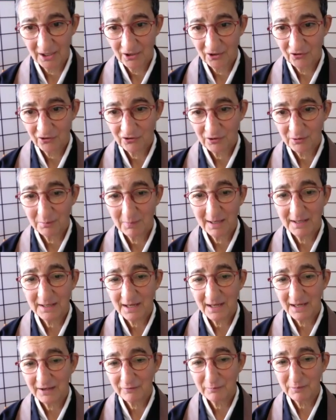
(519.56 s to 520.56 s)
She might
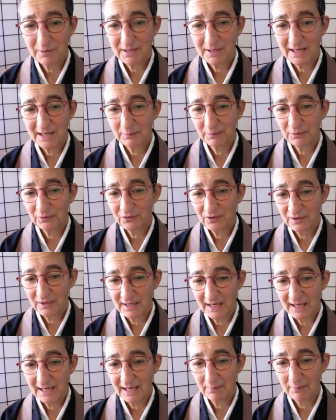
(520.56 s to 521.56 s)
not have been able to
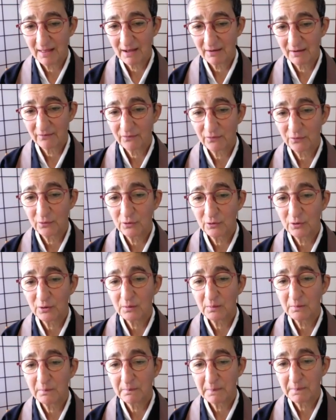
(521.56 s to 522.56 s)
name that
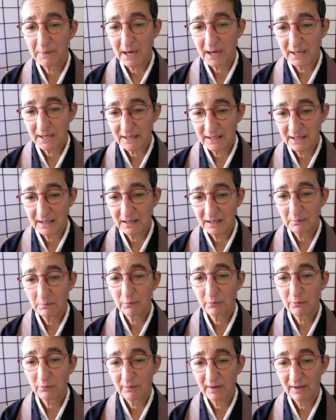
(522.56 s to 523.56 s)
full-bodied
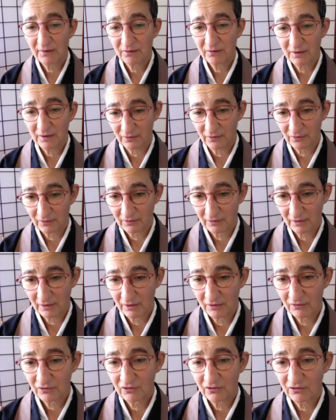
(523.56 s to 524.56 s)
presence
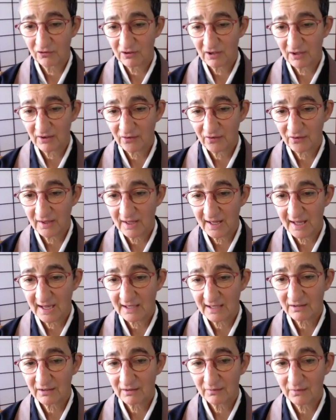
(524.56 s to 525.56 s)
to just the
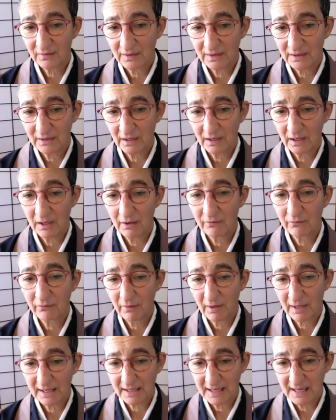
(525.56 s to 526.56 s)
activity of
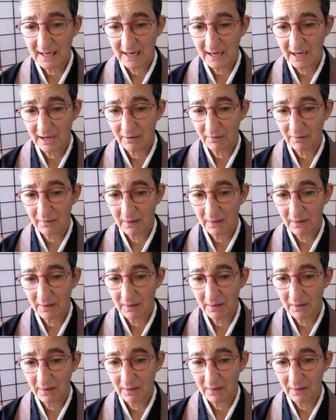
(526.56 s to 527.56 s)
right now.
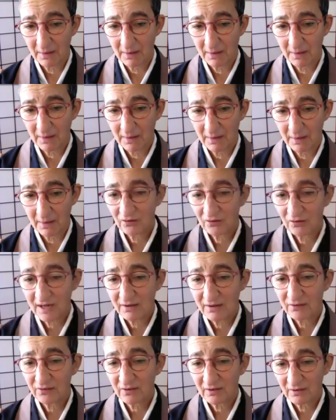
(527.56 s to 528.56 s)
She could
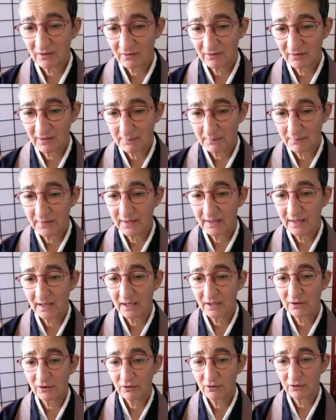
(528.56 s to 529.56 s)
sense something
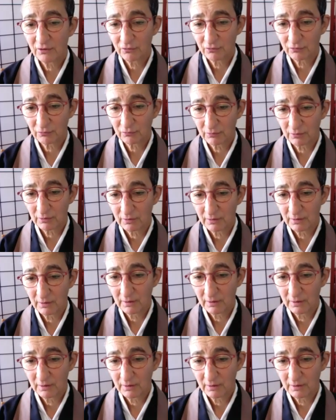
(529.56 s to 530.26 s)
unusual.